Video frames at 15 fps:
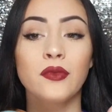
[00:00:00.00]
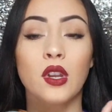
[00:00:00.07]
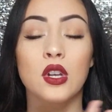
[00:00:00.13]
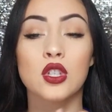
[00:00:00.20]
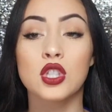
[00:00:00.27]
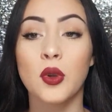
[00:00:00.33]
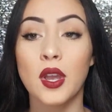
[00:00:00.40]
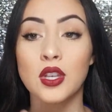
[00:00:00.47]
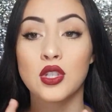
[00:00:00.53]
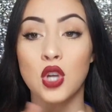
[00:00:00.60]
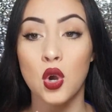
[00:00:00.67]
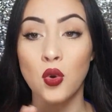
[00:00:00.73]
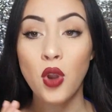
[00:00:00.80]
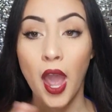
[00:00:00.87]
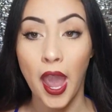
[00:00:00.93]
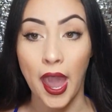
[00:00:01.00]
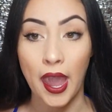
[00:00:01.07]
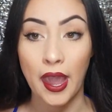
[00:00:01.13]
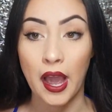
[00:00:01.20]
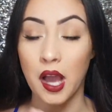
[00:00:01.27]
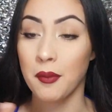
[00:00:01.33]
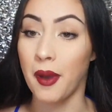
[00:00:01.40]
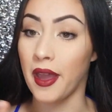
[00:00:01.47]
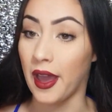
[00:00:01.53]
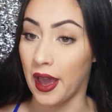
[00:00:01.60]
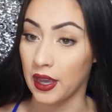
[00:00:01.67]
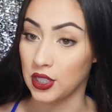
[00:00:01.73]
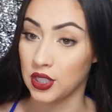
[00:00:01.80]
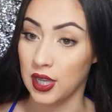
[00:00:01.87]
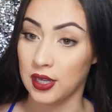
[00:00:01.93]
So I don't hate how my
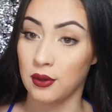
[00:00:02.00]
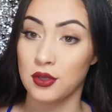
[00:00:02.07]
eyeshadow